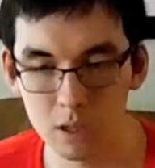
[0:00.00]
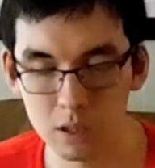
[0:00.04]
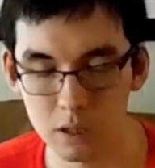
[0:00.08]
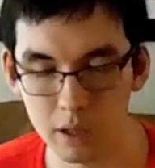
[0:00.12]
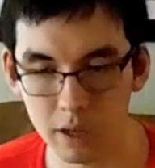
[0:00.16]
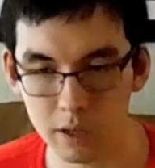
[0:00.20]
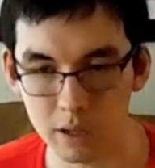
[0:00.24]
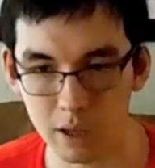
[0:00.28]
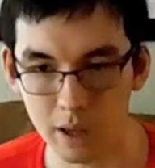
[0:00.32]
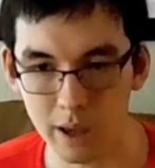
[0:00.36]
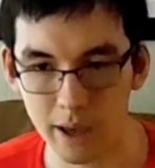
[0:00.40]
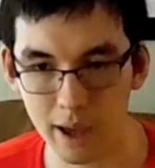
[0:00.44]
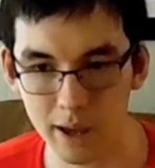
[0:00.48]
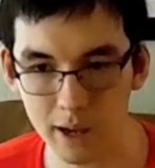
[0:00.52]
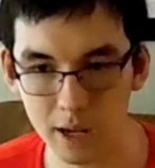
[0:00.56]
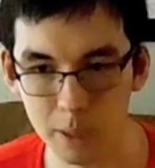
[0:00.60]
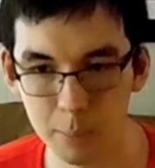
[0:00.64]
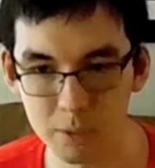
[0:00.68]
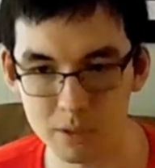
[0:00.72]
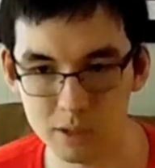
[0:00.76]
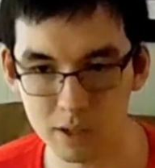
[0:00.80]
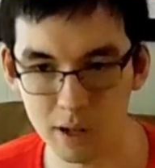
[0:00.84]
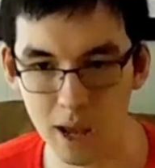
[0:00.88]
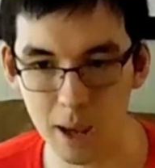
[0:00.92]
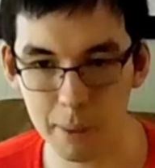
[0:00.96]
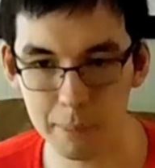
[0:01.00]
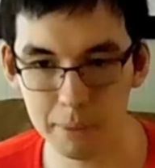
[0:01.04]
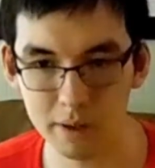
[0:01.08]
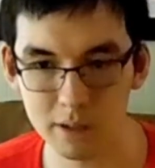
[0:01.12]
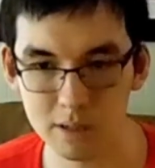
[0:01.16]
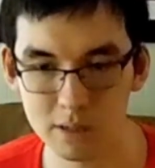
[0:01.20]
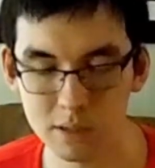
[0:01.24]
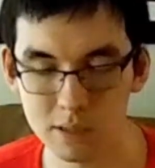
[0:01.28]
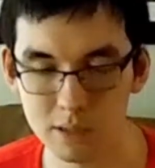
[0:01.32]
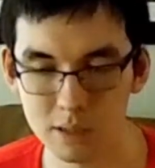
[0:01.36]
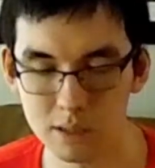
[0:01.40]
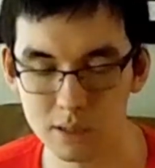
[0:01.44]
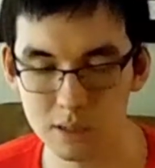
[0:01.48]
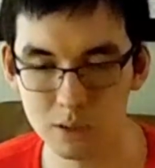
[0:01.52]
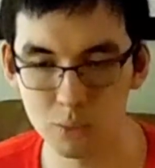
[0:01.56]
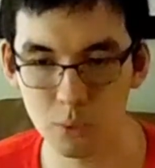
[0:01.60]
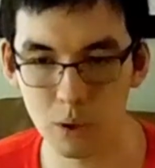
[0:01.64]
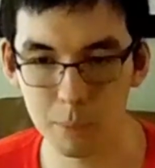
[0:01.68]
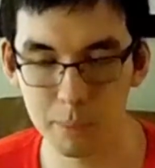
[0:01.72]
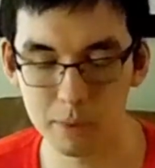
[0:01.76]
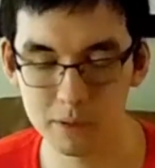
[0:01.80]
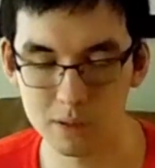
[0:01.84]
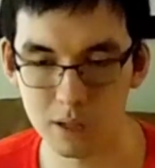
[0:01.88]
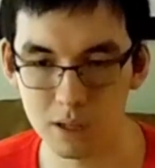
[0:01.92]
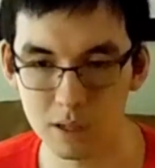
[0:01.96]
like a 80% happiness,
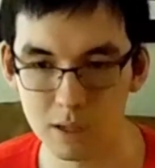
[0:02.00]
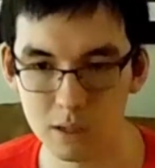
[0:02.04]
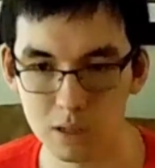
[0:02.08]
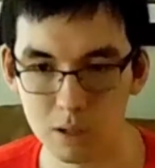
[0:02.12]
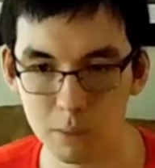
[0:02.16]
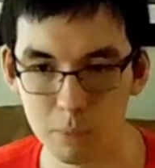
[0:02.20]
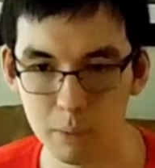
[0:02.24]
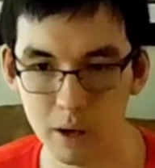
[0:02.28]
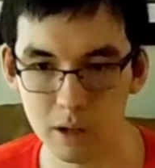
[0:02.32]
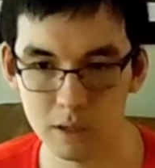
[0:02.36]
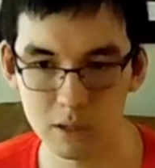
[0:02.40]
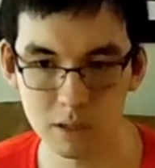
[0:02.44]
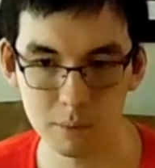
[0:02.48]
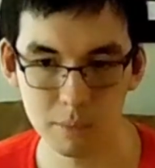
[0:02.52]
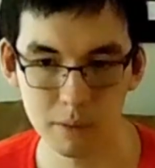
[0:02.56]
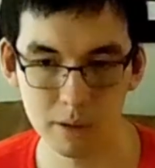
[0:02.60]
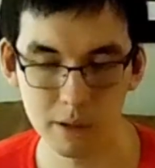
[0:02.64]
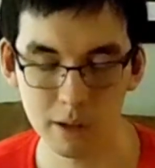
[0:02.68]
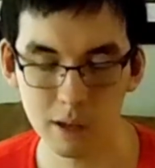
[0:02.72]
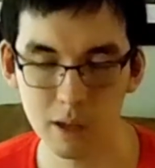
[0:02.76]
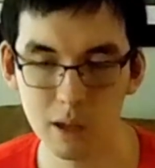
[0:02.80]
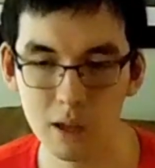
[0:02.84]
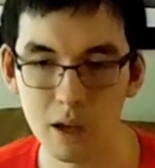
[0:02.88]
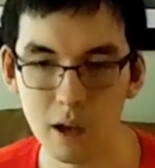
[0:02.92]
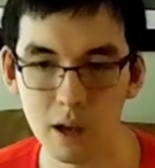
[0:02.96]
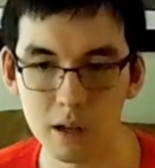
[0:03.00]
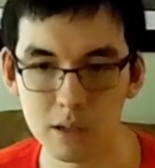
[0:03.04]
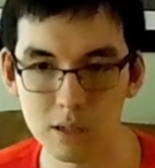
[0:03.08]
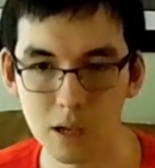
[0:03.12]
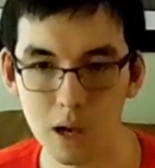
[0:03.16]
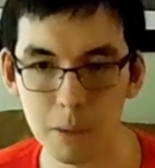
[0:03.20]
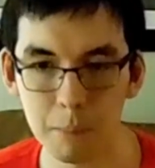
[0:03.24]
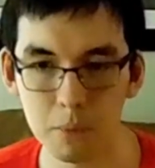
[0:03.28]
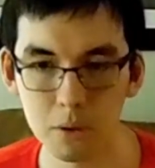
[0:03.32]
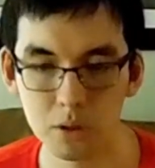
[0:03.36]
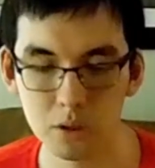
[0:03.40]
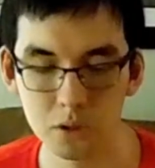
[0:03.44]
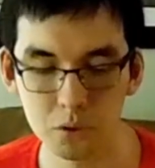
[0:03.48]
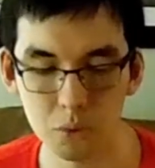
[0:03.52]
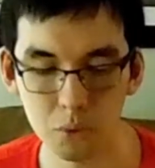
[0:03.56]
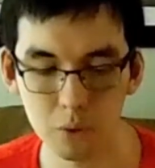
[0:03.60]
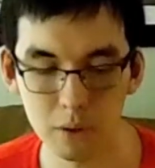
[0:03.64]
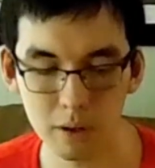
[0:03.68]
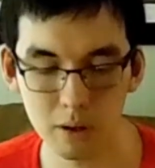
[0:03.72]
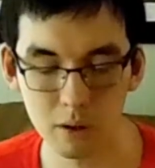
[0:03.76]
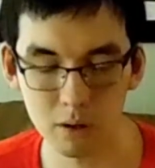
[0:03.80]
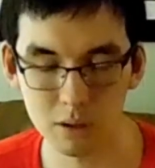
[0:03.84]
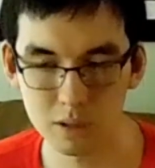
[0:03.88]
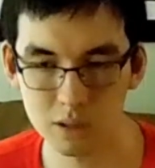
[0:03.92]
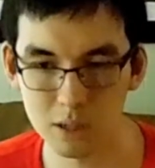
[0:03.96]
20% depression, but like a somber
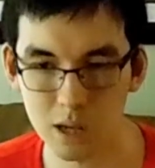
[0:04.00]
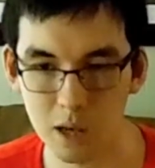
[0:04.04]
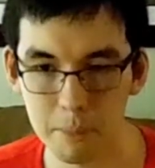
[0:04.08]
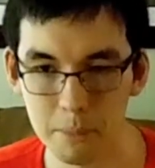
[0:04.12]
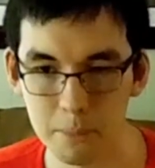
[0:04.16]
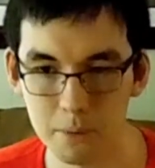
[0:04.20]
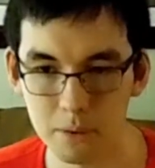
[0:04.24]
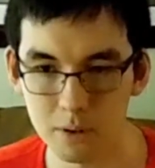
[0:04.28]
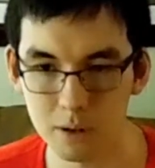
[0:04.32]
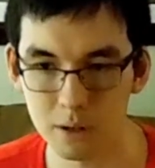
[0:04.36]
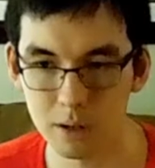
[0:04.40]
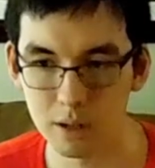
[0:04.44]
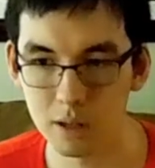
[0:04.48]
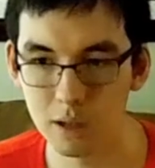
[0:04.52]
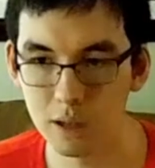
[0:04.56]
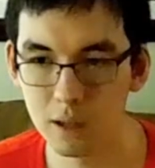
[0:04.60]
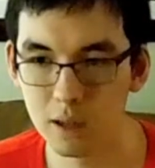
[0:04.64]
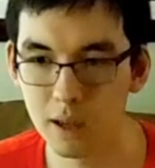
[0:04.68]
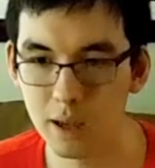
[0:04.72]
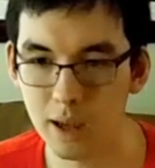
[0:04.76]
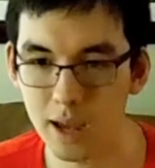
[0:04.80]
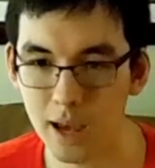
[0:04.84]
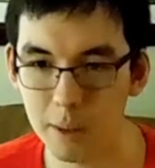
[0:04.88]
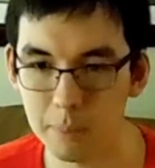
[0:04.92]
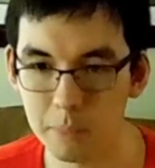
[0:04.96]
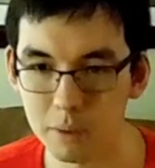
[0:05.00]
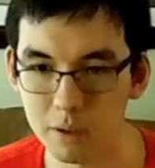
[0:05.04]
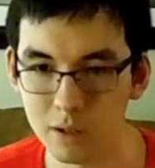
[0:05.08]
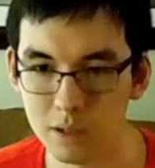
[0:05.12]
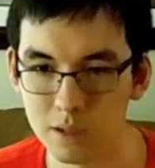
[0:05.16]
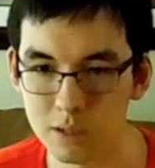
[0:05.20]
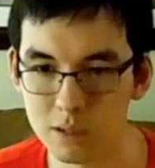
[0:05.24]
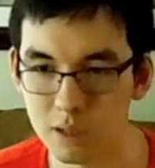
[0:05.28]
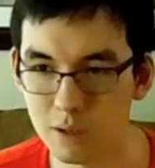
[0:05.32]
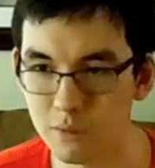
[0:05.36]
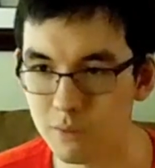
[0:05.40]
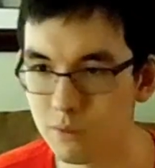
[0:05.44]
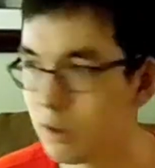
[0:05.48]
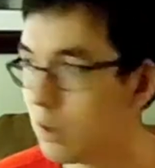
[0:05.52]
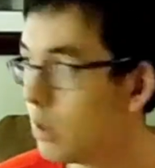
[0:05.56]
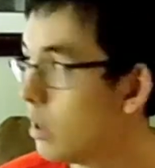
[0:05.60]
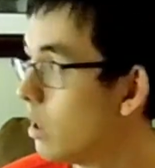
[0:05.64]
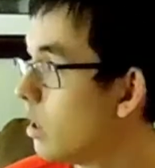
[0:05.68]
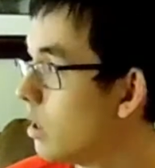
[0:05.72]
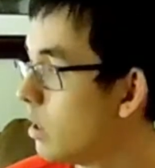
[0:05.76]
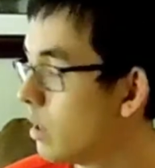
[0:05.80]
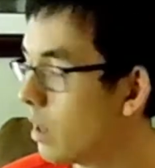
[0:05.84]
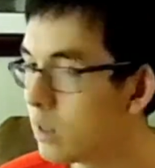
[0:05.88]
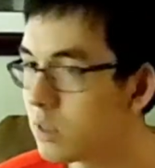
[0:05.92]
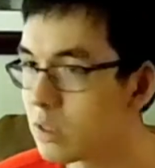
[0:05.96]
joy or a somber happiness of
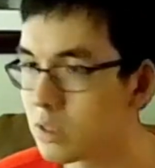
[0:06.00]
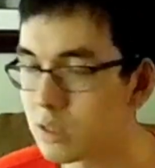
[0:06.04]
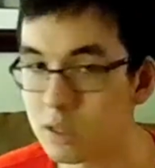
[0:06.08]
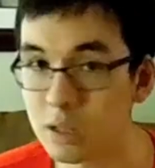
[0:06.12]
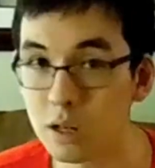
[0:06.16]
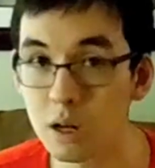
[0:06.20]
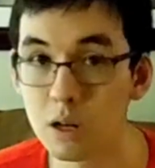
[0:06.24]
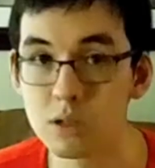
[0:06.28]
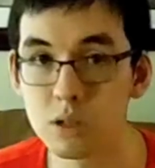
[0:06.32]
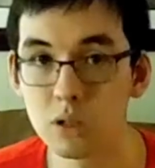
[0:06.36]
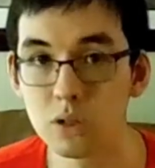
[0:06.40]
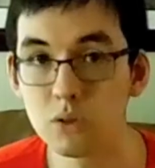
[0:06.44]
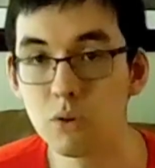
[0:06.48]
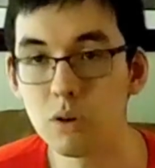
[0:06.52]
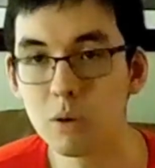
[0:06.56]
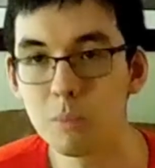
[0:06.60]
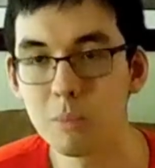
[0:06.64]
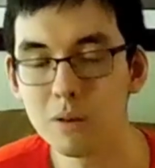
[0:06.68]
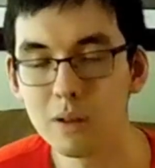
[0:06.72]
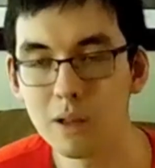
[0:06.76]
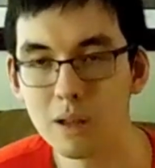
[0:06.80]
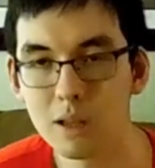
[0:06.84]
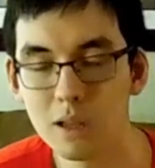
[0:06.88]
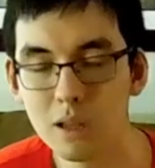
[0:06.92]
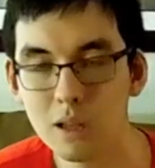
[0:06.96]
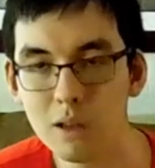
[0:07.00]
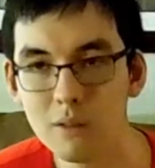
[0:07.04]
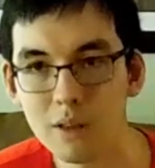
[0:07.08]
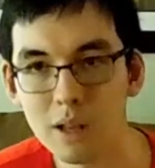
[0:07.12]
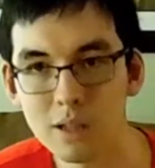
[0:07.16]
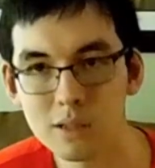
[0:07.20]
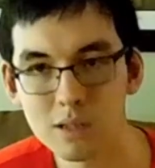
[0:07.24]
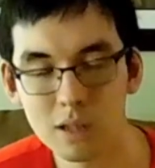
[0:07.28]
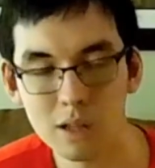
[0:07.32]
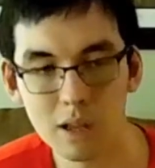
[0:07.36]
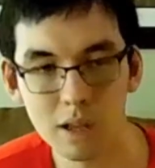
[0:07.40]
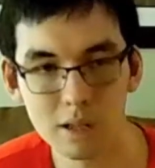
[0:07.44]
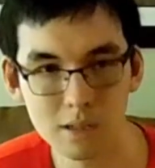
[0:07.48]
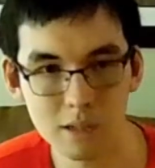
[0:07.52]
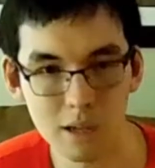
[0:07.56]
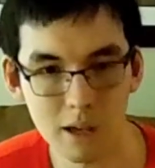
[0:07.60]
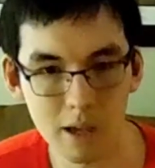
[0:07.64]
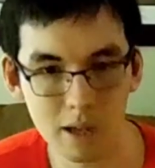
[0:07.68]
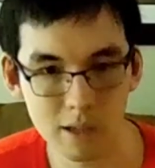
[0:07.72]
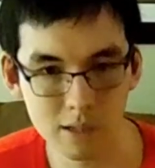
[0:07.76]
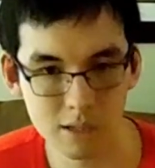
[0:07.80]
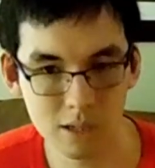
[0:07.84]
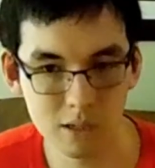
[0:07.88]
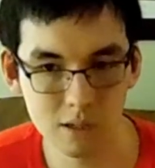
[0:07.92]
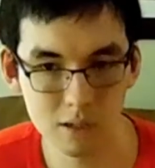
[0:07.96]
not just tears of joy, but like that's
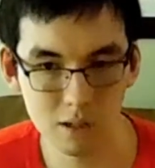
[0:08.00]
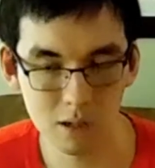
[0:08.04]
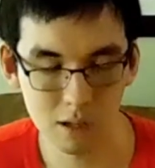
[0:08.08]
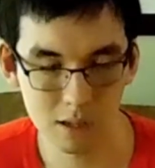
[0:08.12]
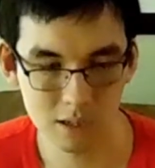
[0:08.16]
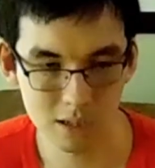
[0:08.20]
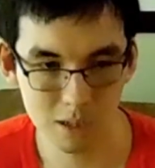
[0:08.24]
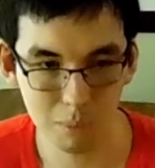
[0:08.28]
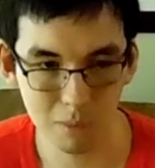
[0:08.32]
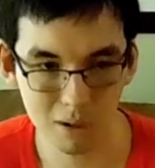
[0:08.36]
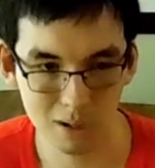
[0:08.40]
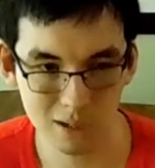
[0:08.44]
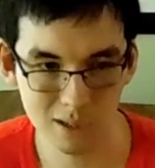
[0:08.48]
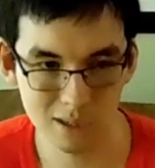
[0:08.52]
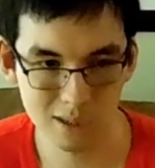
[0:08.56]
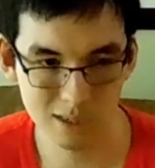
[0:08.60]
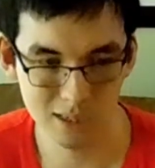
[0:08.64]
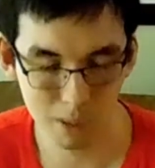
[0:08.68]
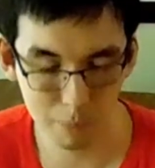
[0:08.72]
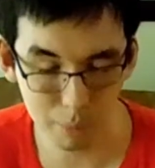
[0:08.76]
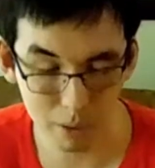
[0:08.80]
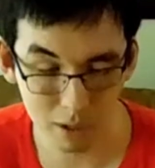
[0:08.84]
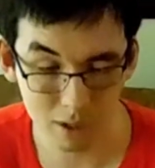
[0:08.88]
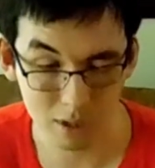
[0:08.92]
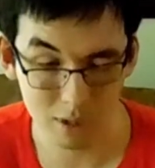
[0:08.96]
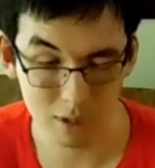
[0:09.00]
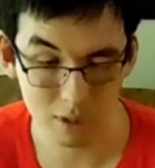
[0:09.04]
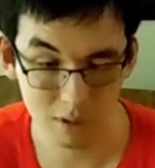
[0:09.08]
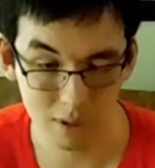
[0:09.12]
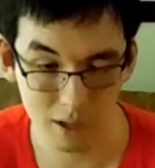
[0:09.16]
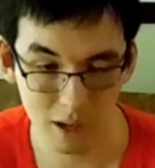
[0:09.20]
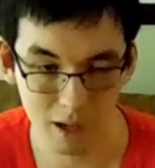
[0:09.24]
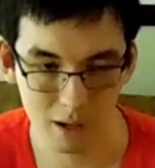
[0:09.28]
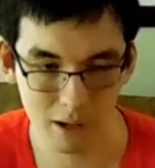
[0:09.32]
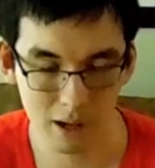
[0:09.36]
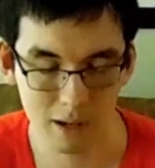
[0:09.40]
the sibling to that